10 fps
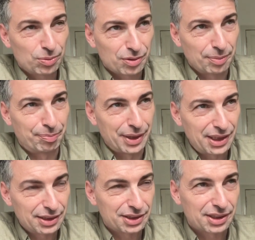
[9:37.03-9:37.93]
the
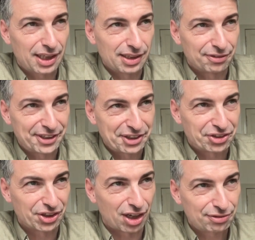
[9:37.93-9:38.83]
biggest kind of
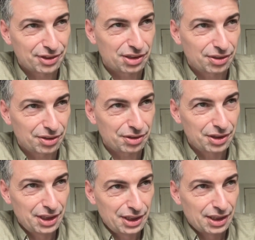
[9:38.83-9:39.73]

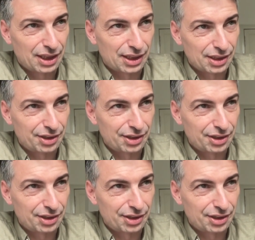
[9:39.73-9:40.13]
philosophical uh,